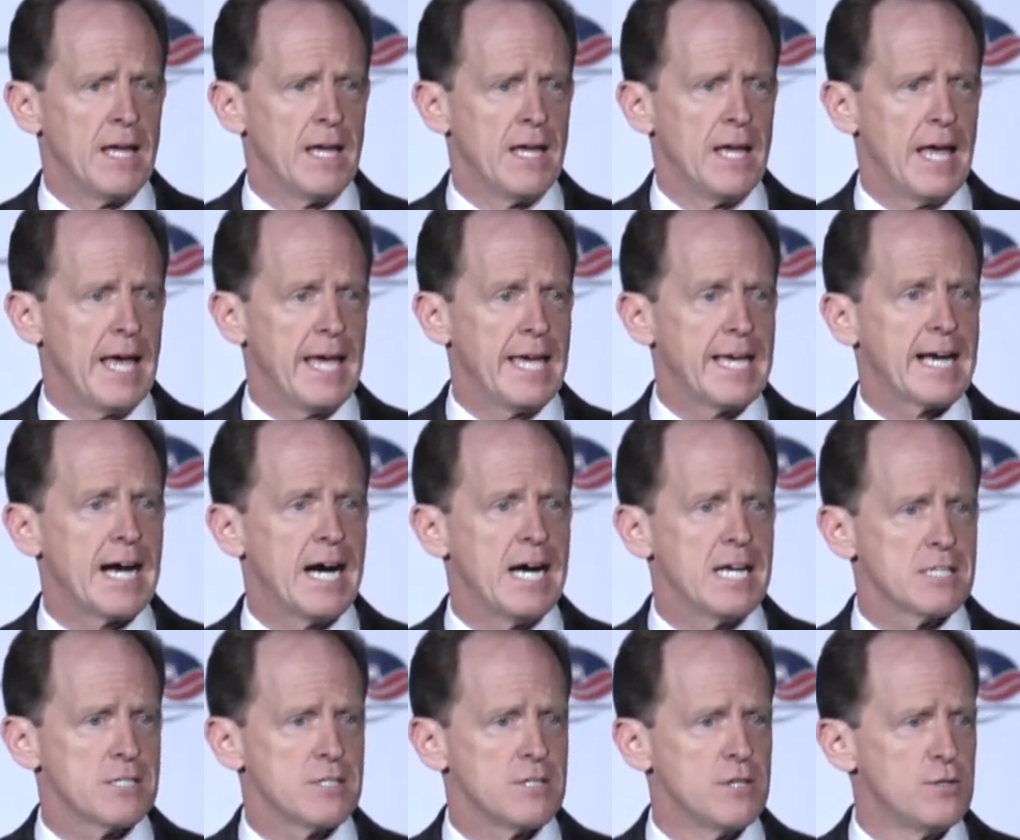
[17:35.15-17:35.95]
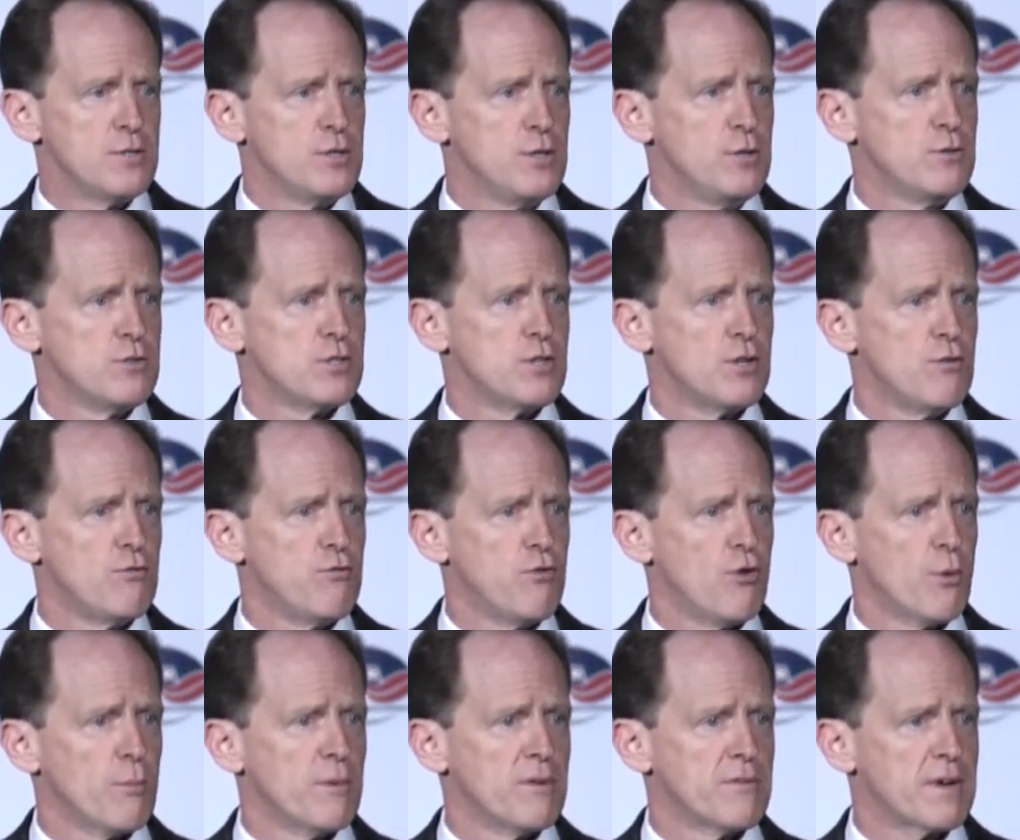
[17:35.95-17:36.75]
a constitutional
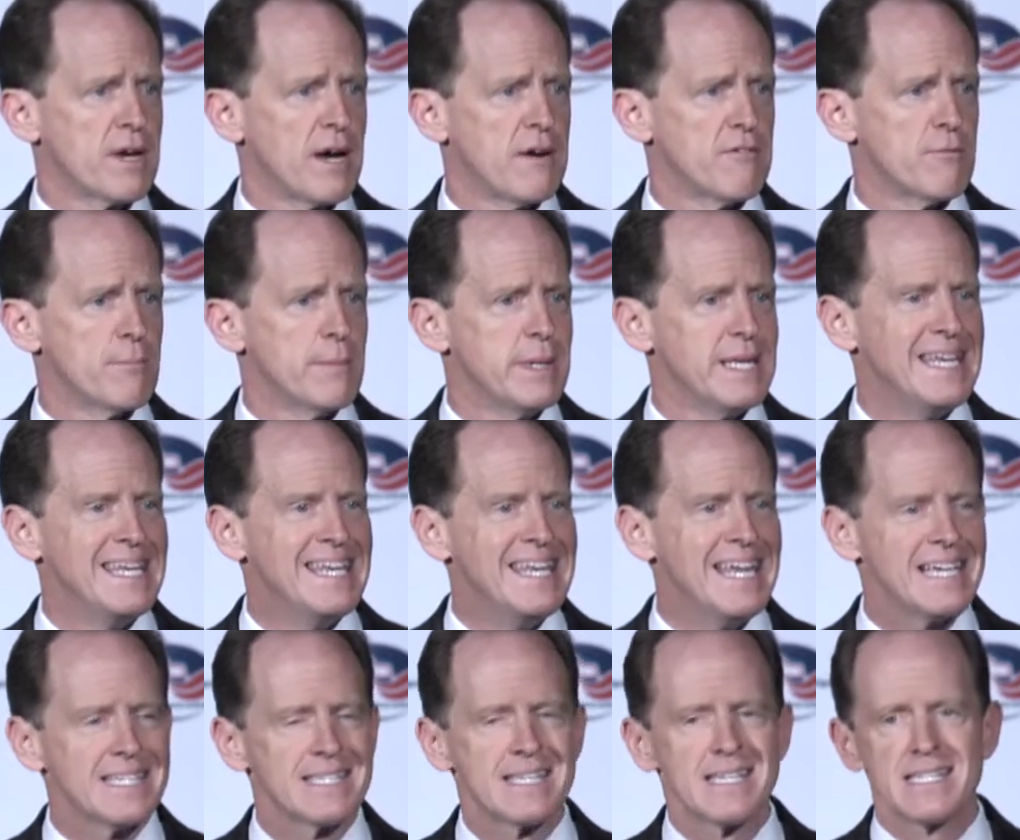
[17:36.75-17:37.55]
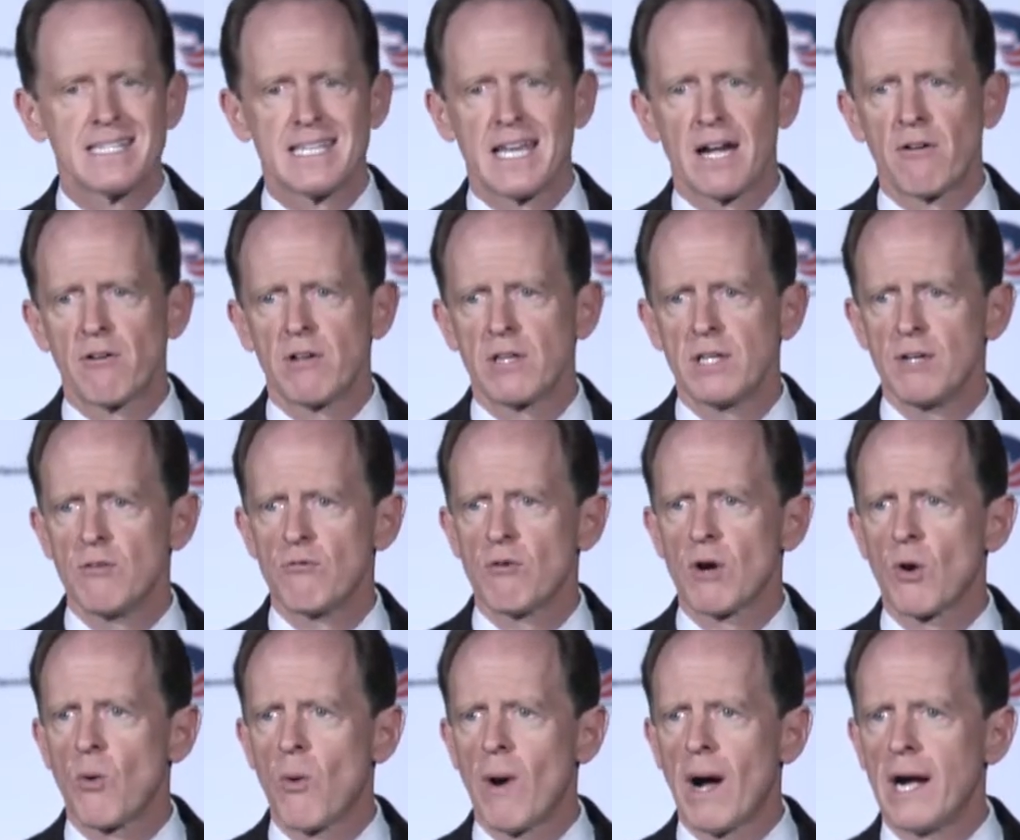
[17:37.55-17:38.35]
form of government necessarily
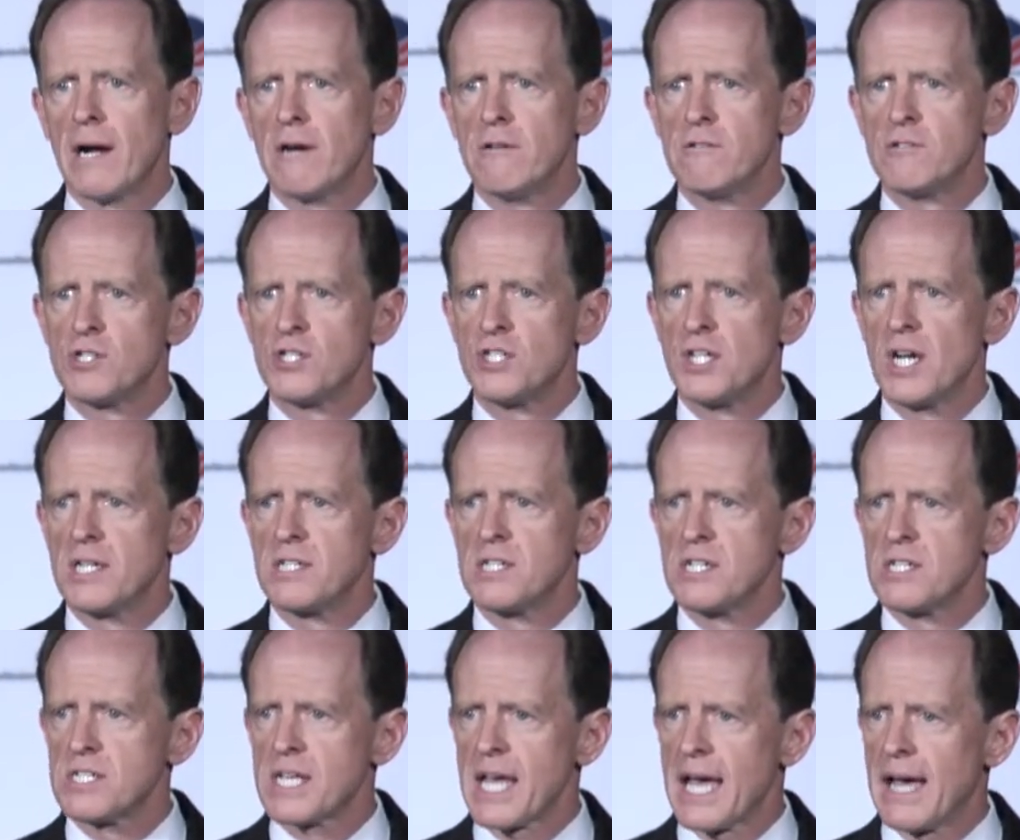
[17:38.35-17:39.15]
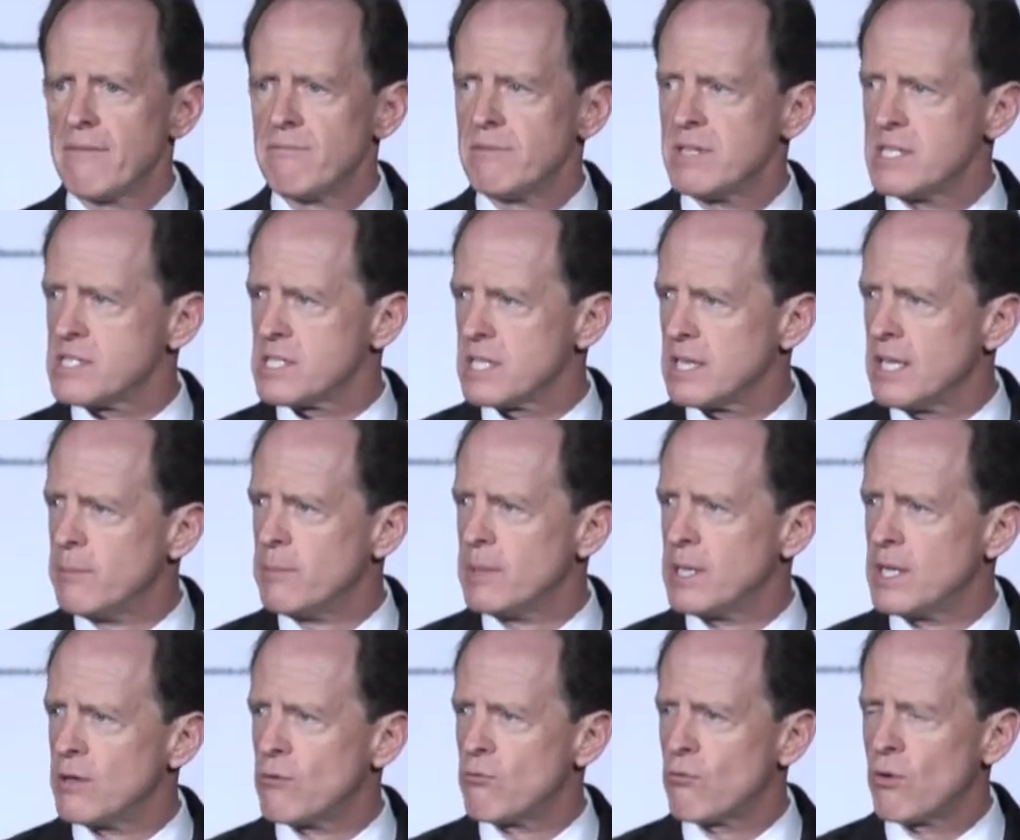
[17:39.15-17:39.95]
requires judges have this
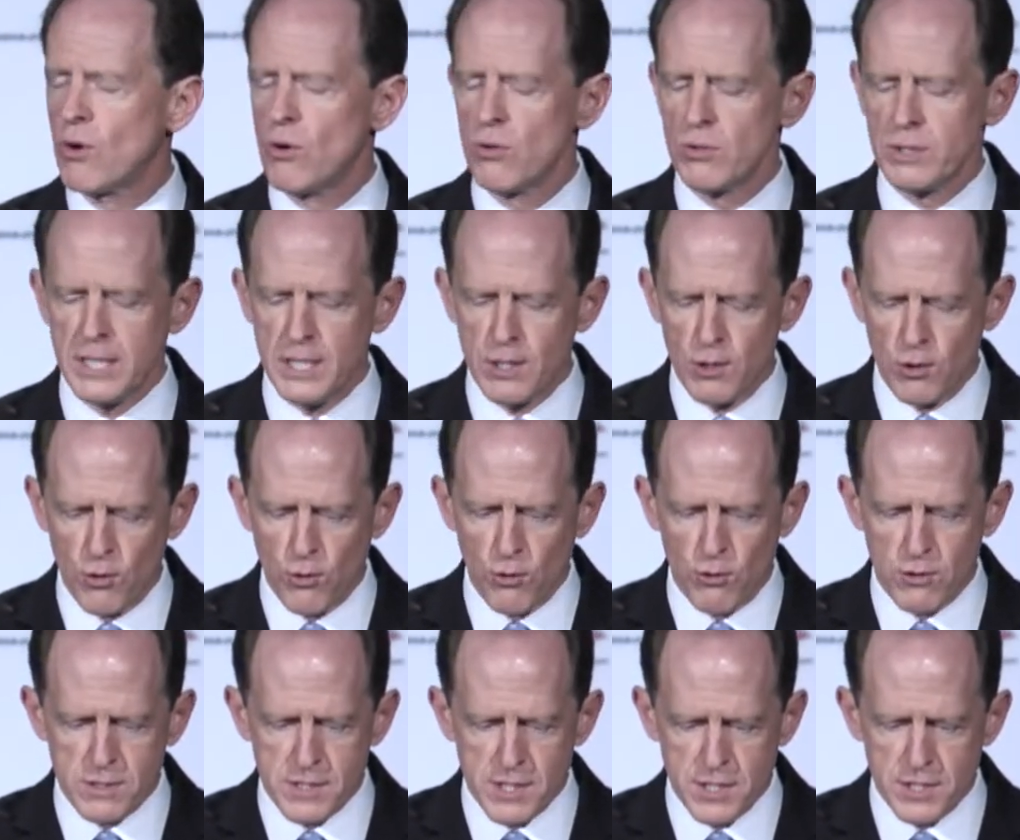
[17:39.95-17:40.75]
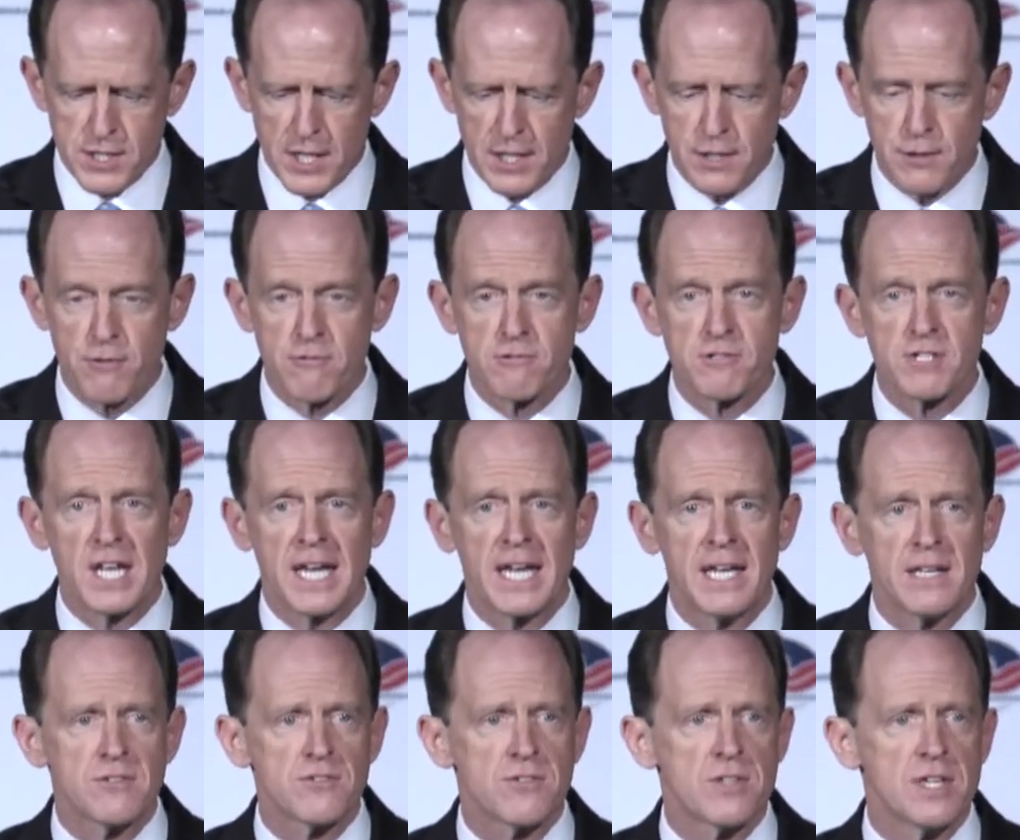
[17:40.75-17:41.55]
limited role. Neil Gorsuch
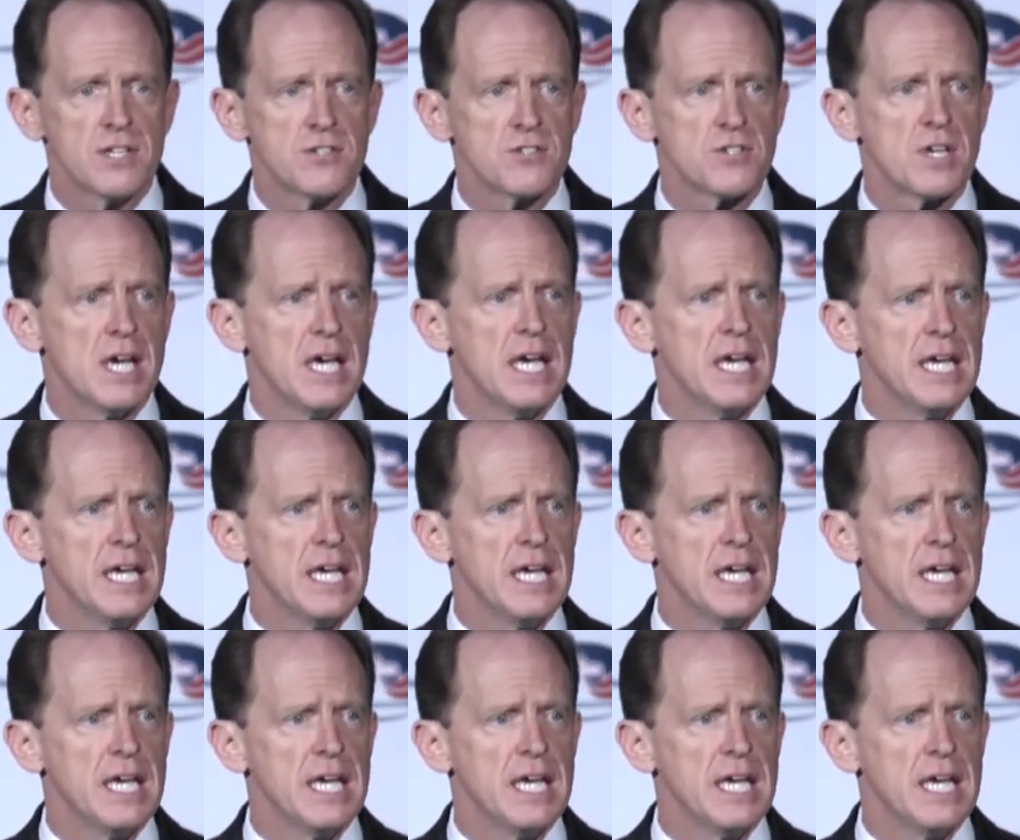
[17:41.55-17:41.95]
understands this.